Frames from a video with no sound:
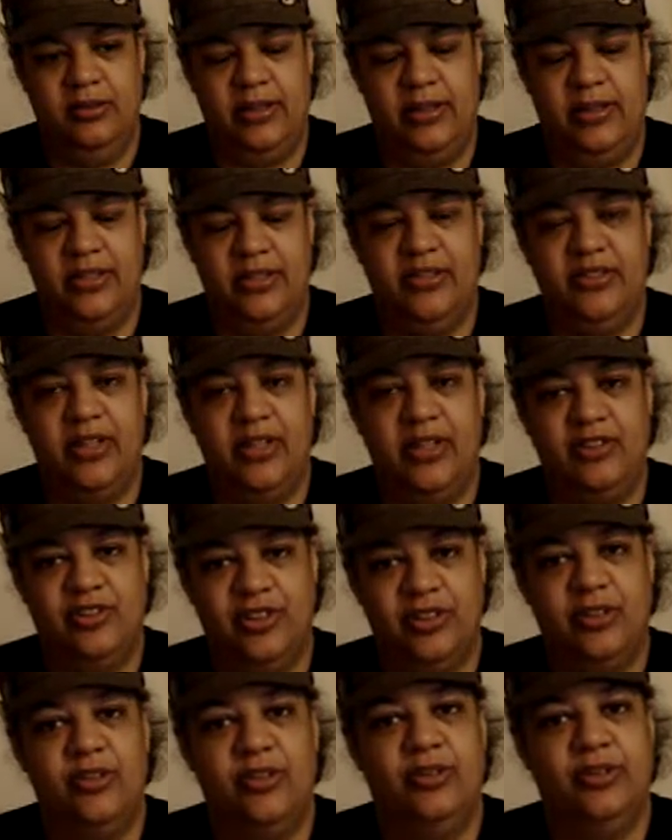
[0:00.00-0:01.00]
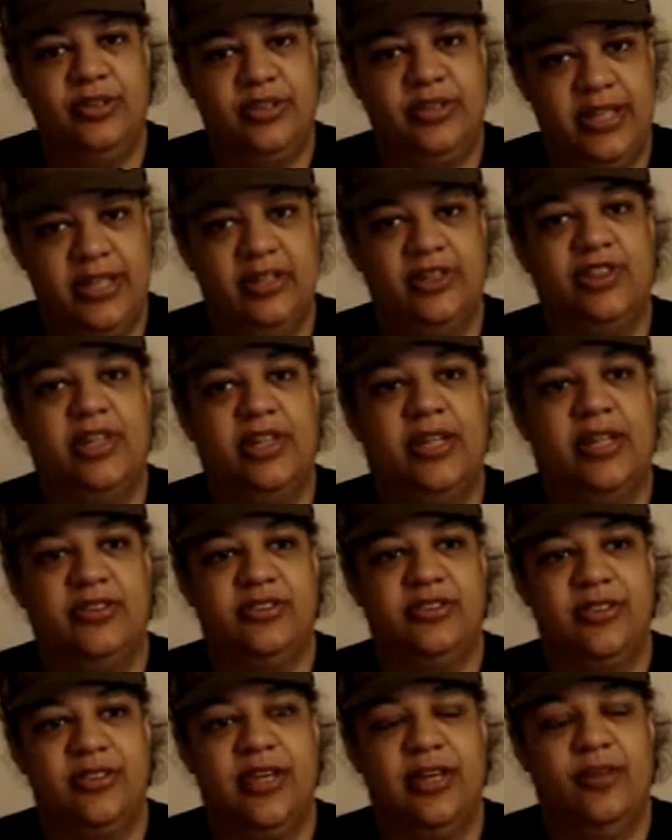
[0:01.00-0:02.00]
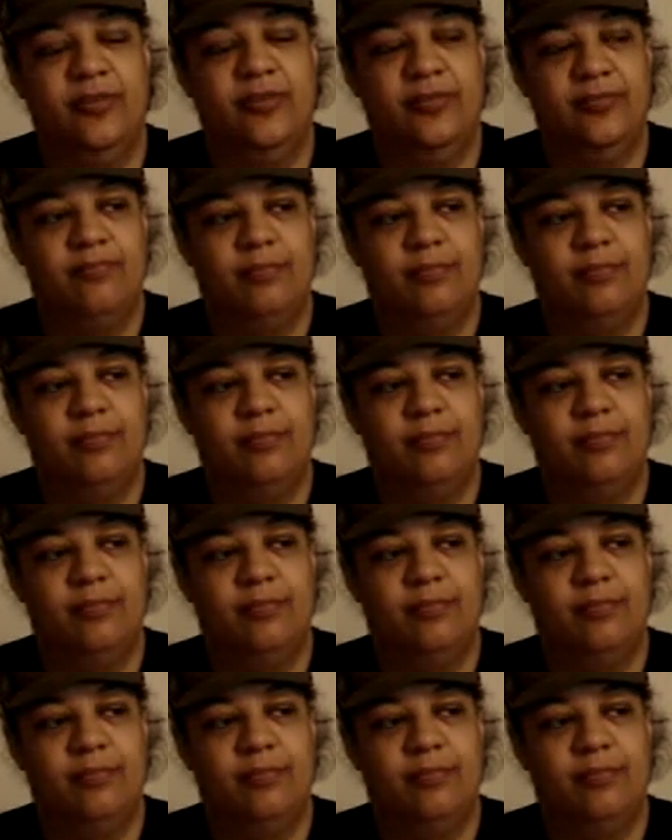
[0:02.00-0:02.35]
And he's actually going to take a chance now.